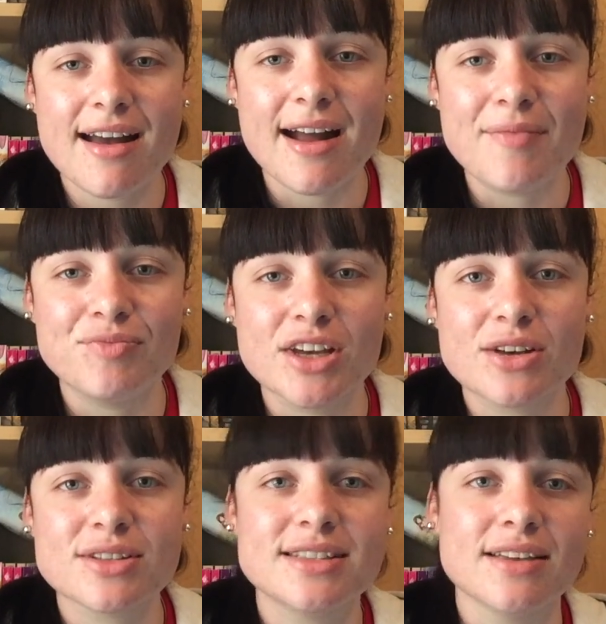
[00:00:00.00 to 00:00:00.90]
I
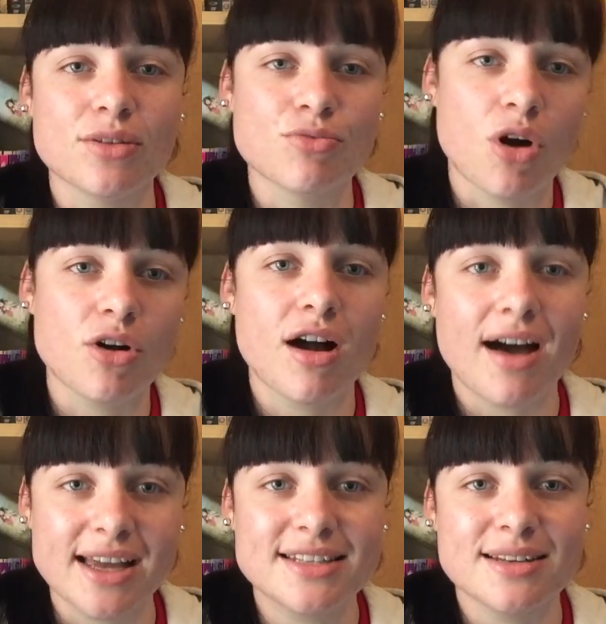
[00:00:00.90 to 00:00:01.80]
got sent the wrong
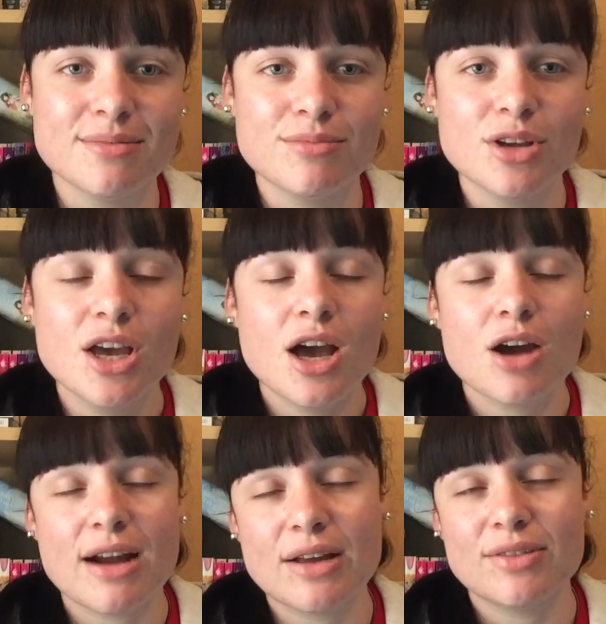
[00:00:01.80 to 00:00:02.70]
item
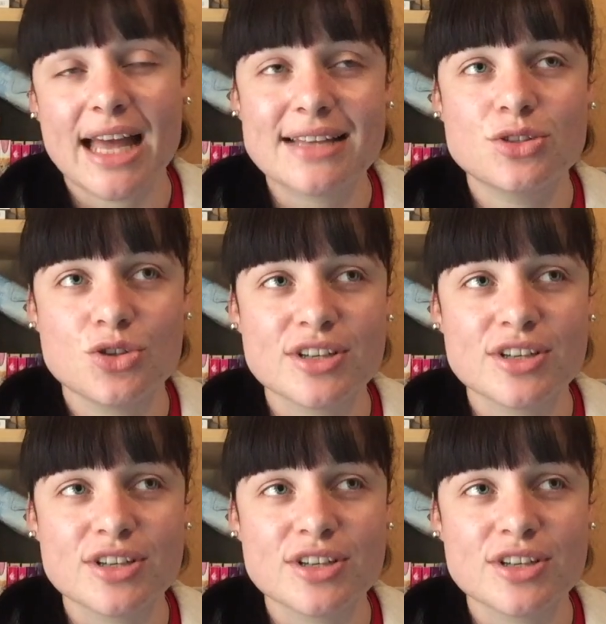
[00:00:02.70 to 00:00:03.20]
around last